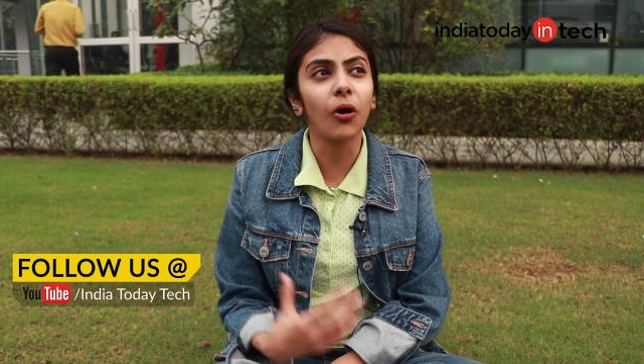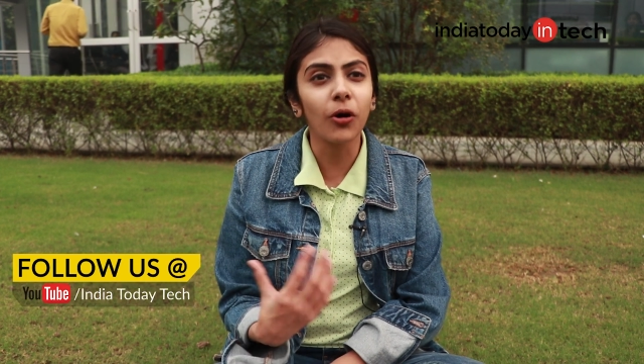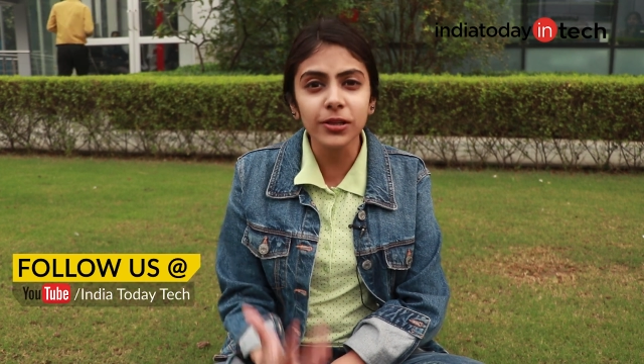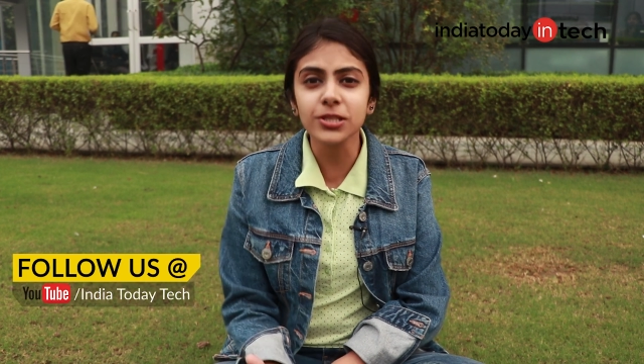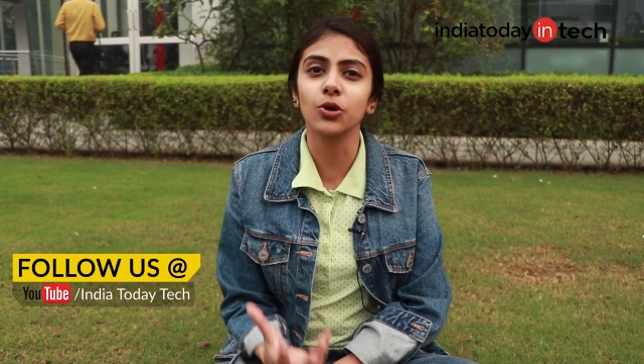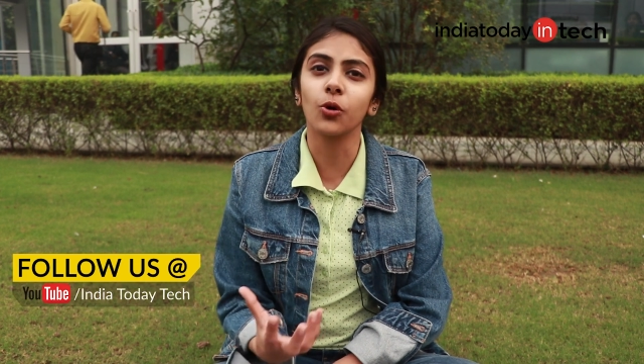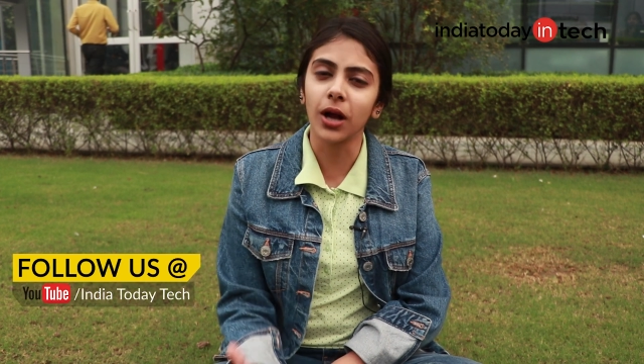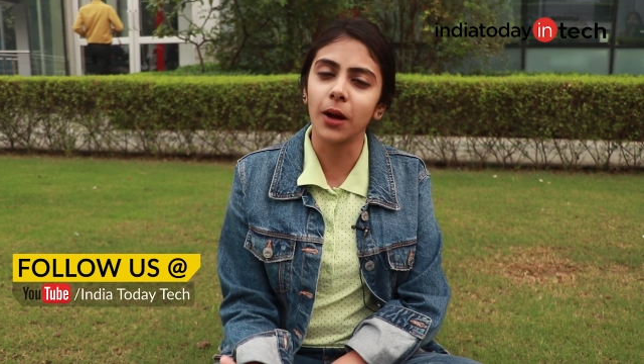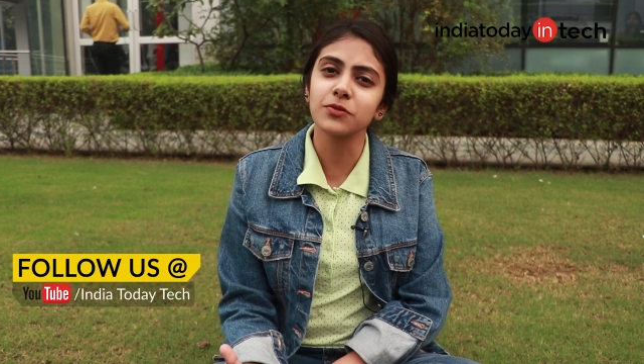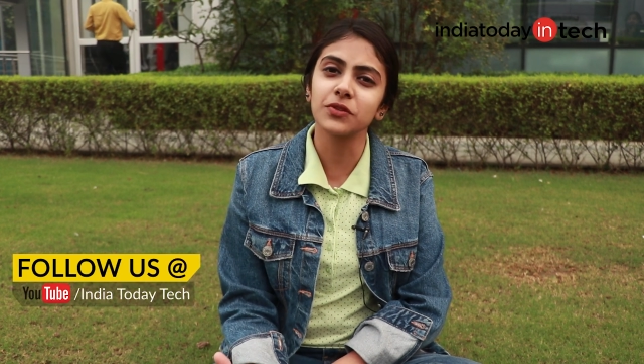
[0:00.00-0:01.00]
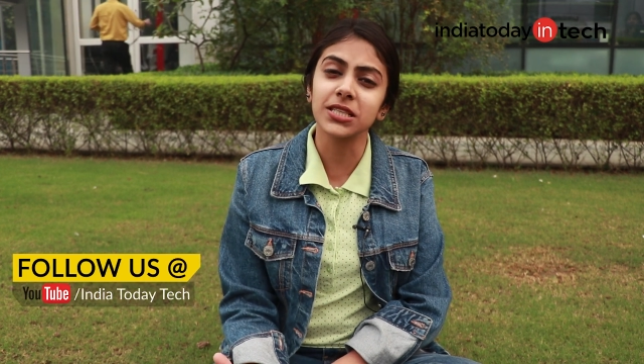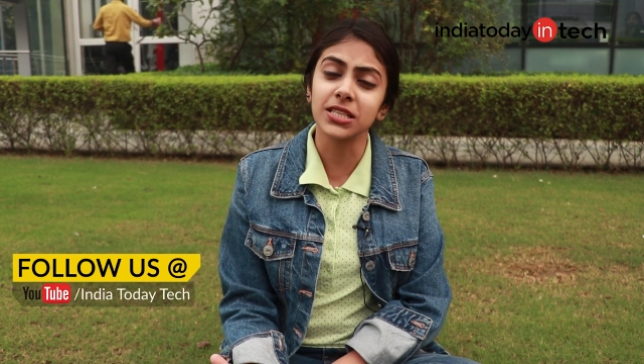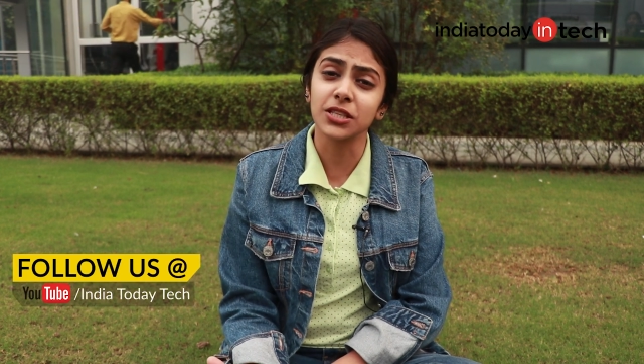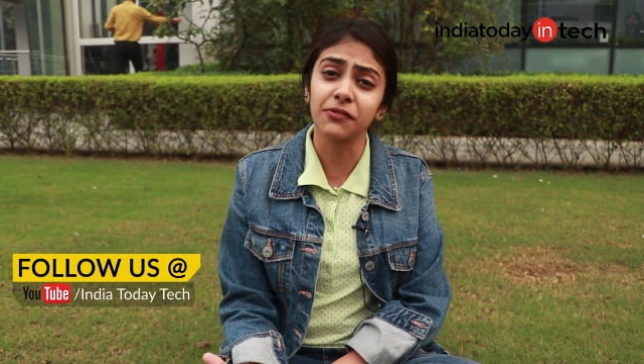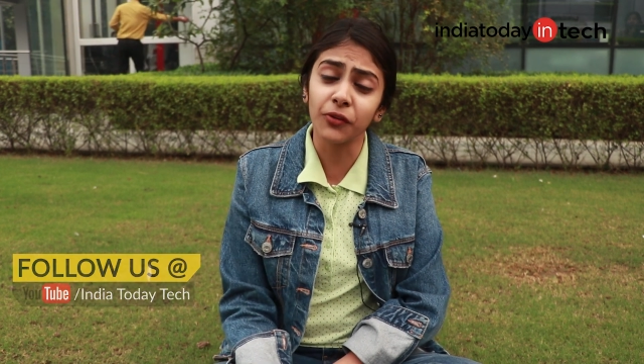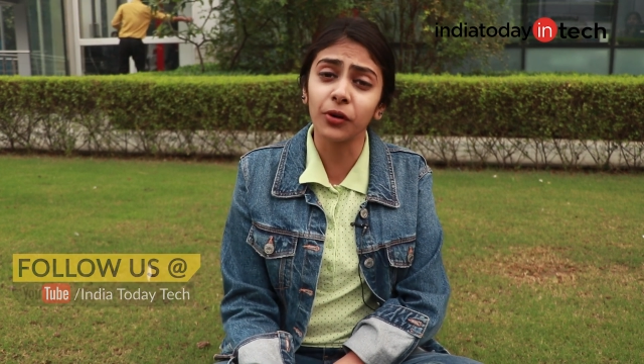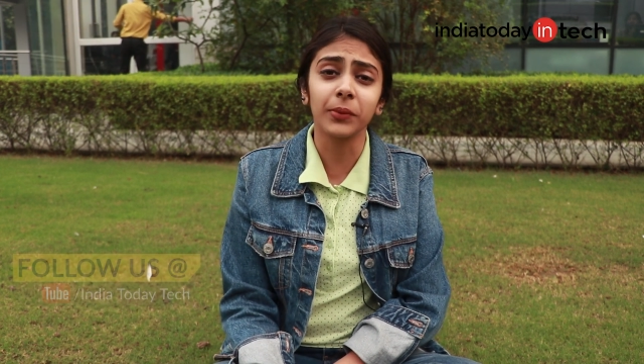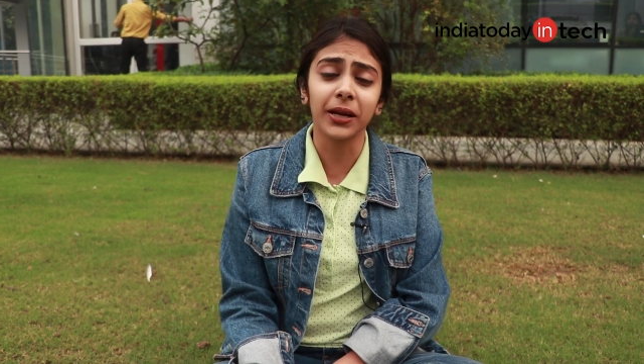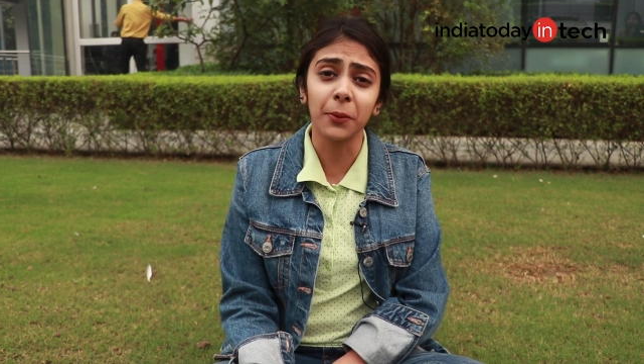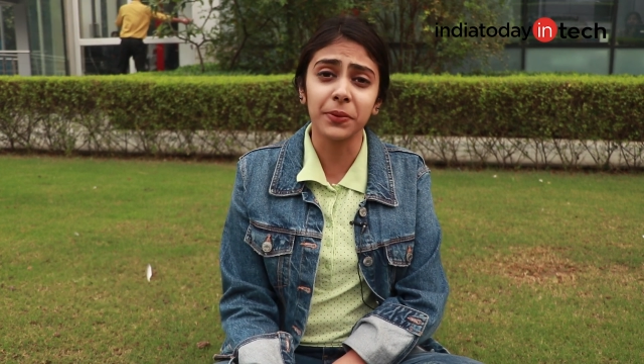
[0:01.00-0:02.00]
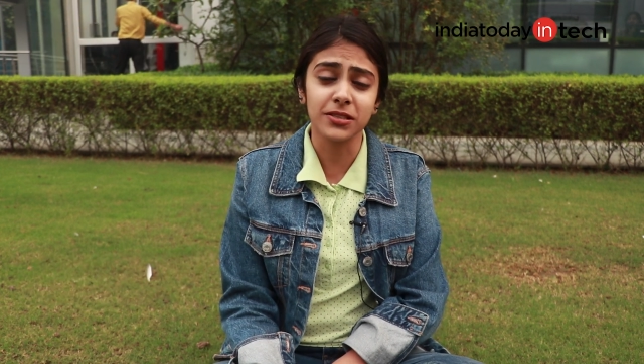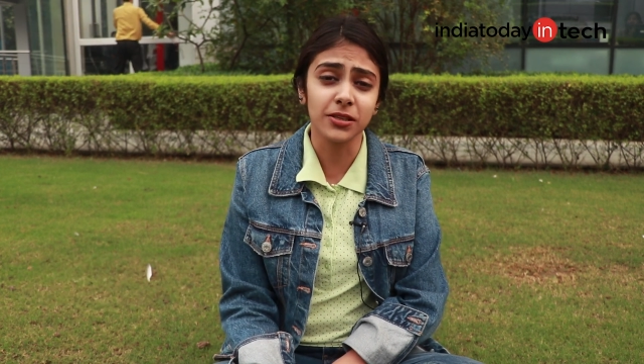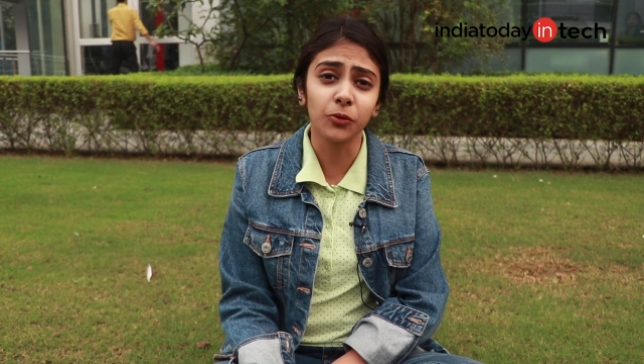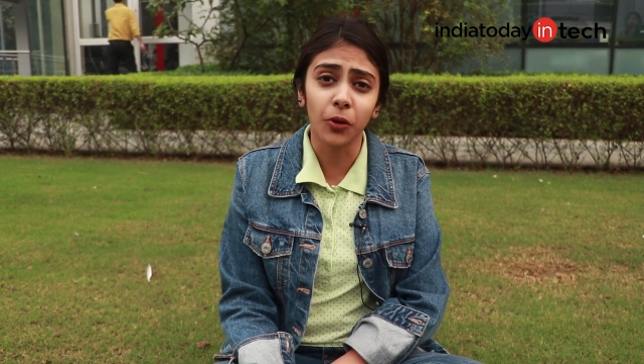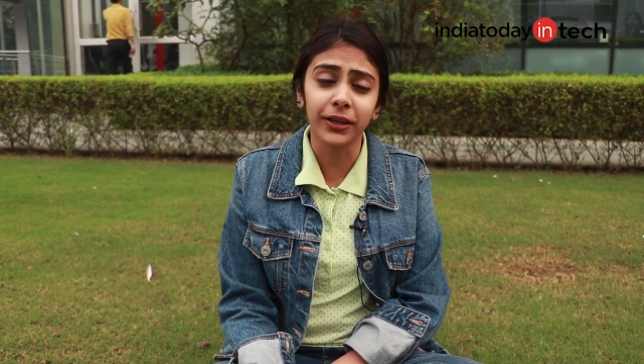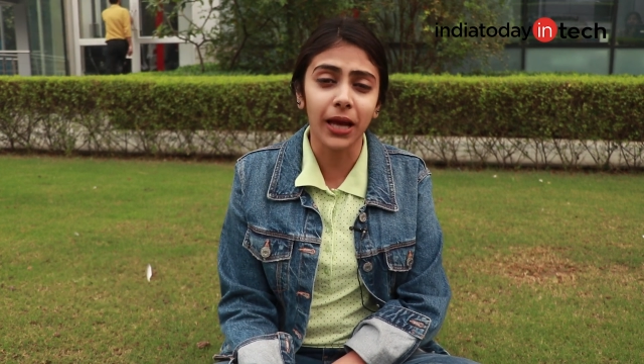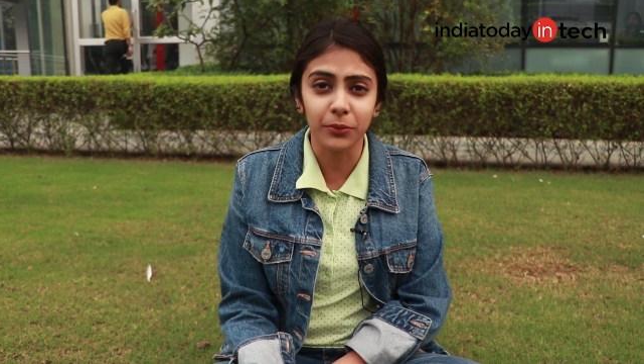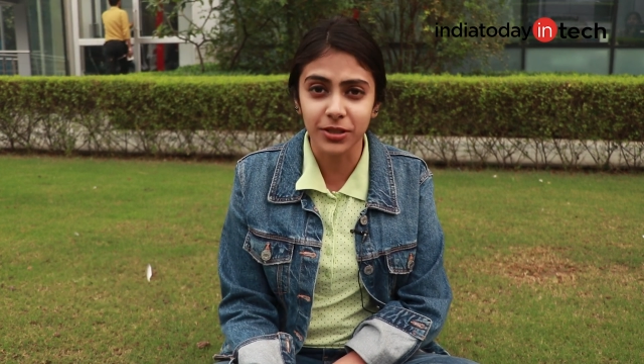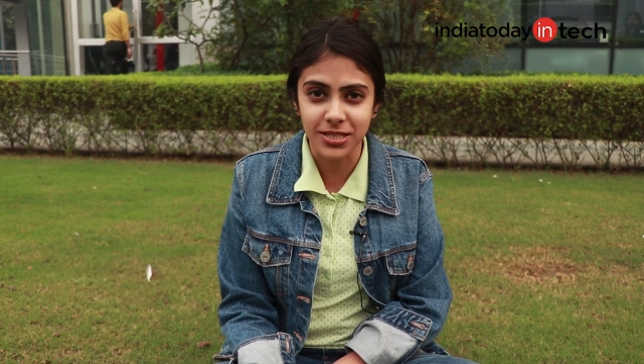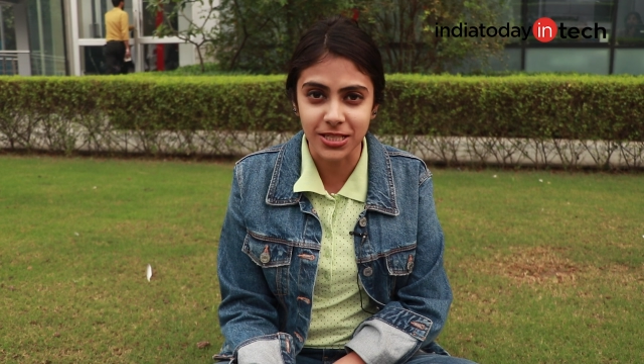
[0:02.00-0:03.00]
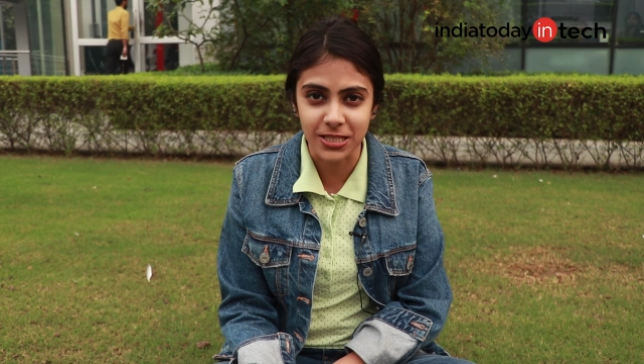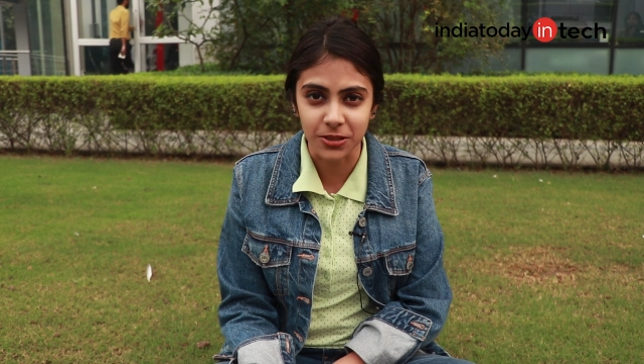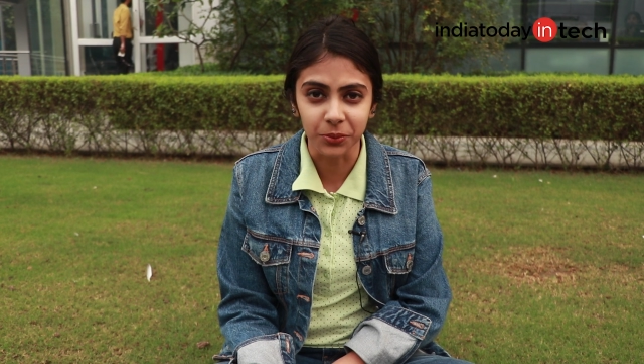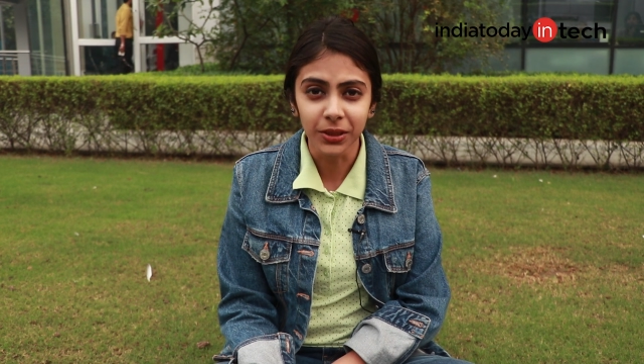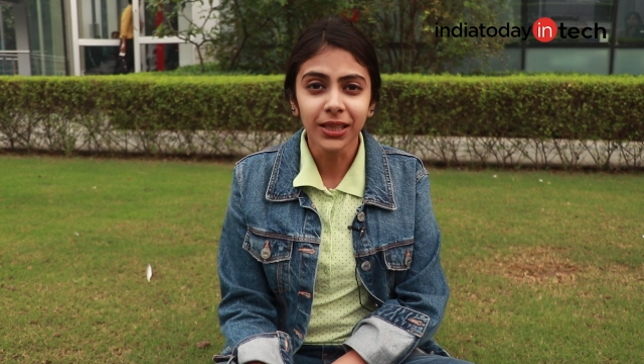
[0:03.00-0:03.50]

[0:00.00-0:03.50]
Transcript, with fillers: also comes with 64 megapixel quad camera system.